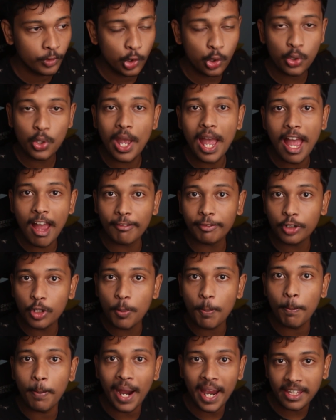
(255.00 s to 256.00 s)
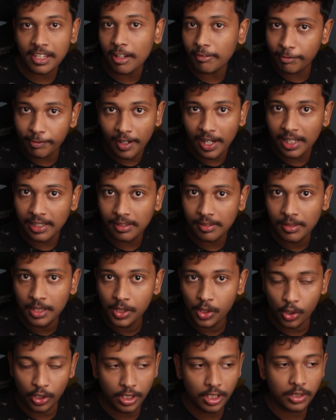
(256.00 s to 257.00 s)
do you have to buy that file?
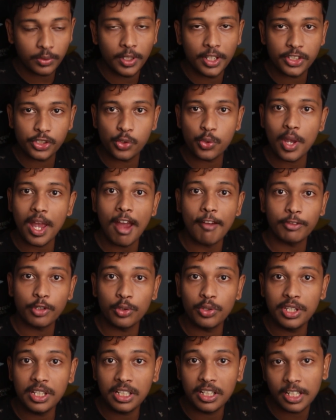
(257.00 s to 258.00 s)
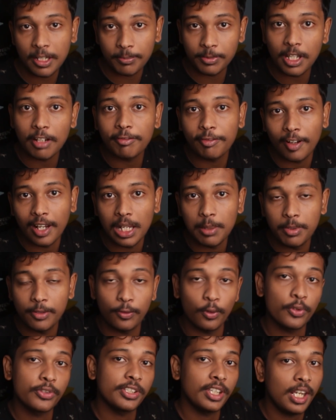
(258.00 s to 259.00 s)
Or in other words, do you have to decrypt that file
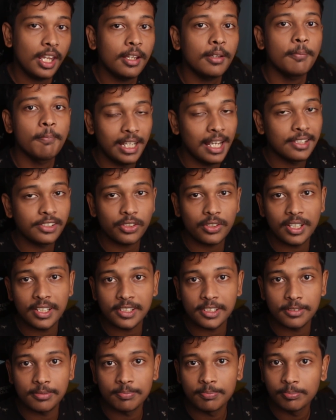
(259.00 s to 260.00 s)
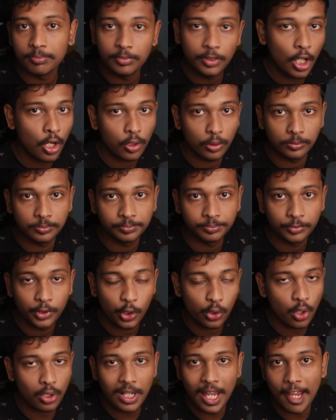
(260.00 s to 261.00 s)
before seeding? The answer is no.
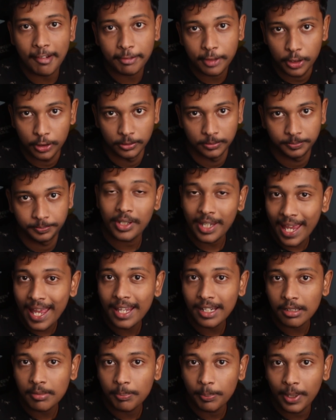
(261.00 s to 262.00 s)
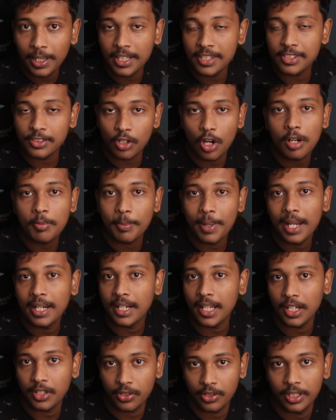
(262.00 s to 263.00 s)
You don't have to. You can, but it's not
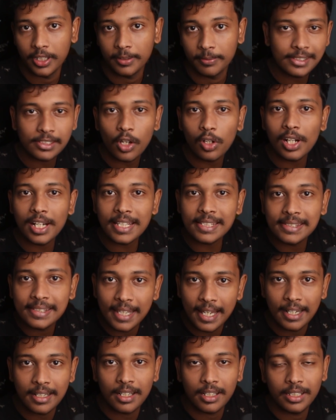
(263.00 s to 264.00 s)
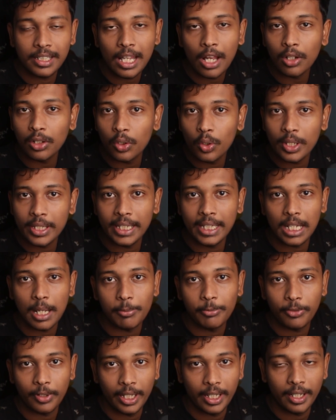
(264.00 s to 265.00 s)
mandatory. As I already said, downloading in
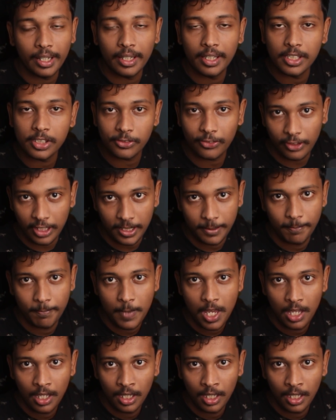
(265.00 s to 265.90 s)
Upfire is free.